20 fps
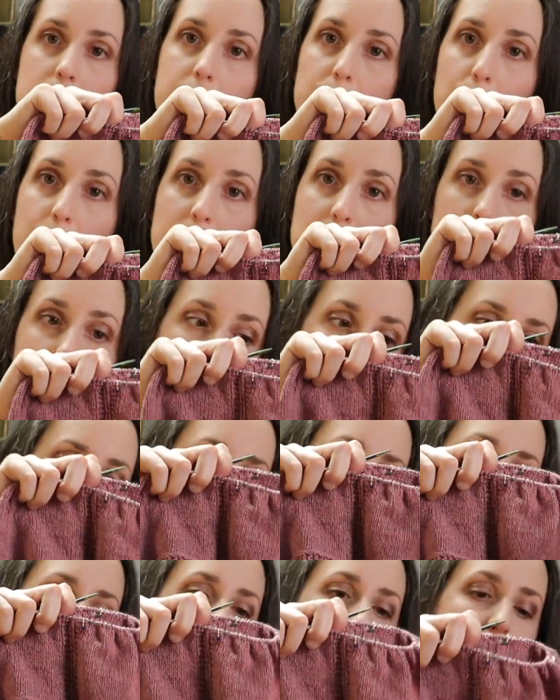of the way done with the
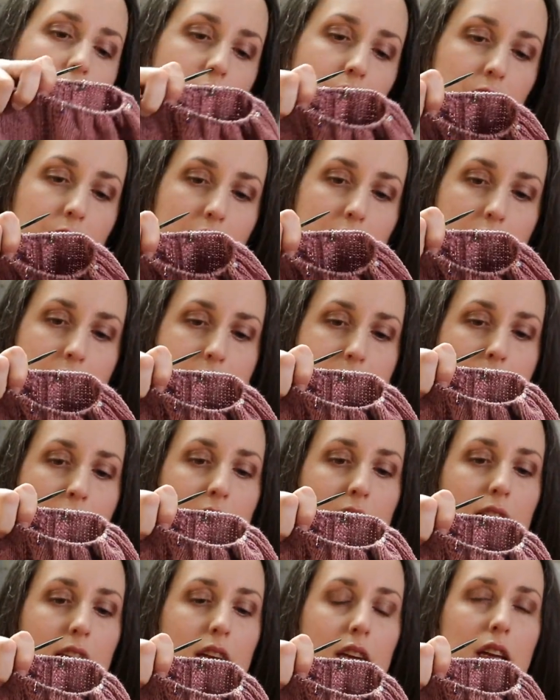body. I forget
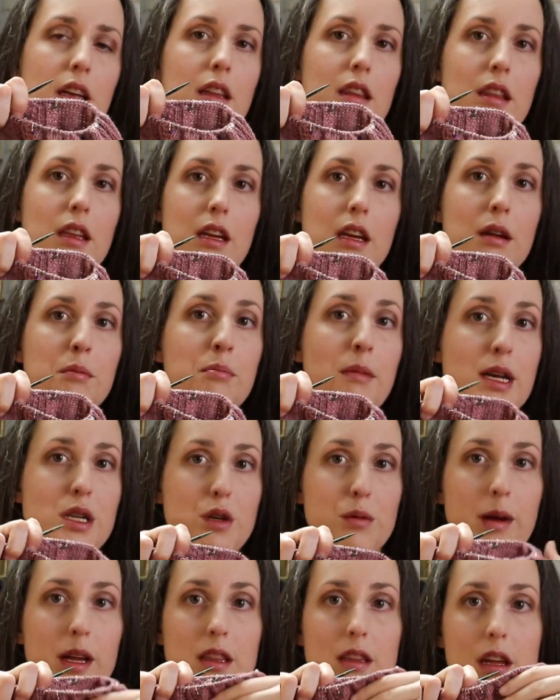exactly the
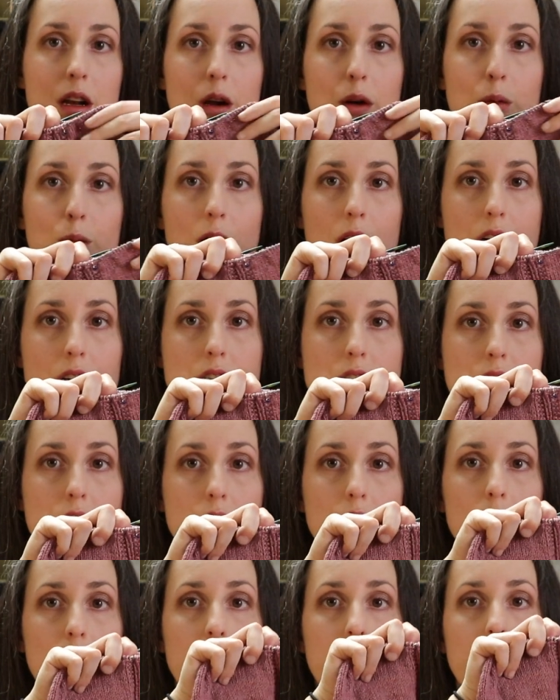measurement that'll work
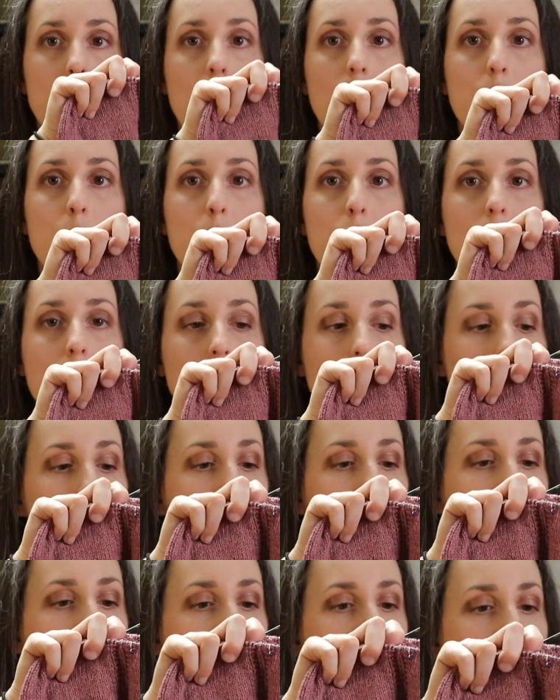to from the
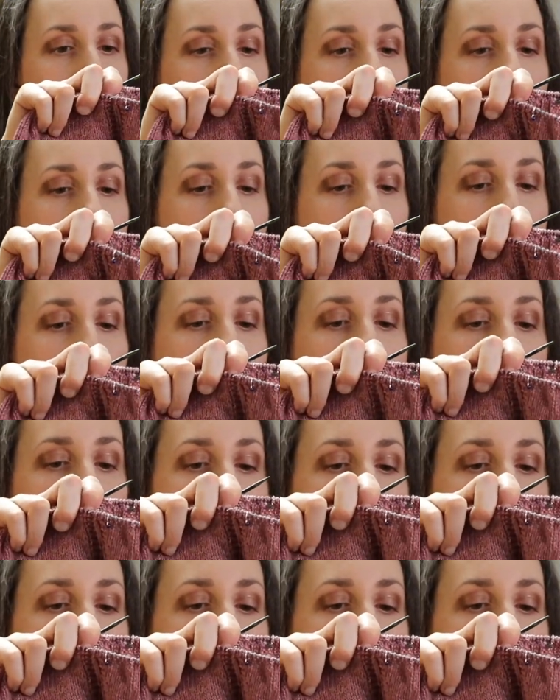bottom hem,